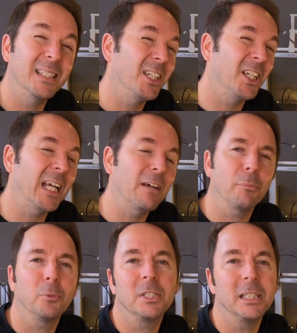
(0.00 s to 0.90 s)
then you're going to have a
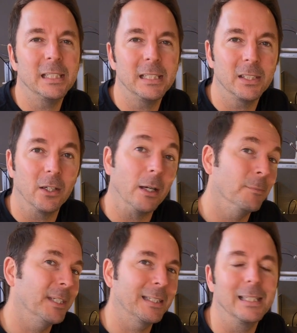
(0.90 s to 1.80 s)
pretty easy time
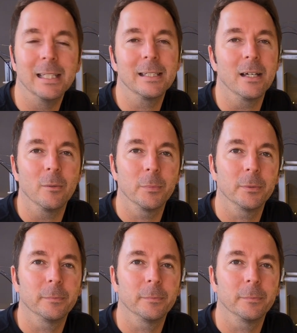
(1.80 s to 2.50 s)
setting this up.